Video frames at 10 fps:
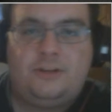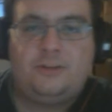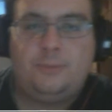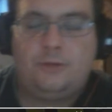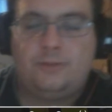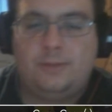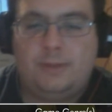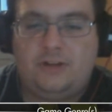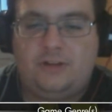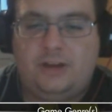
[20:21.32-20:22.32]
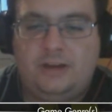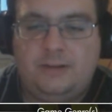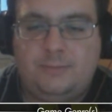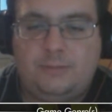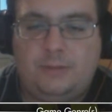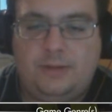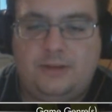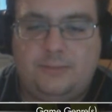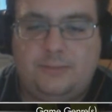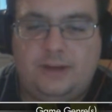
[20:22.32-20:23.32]
And this is the boss where my mashing
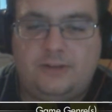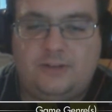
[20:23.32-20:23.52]
probably is the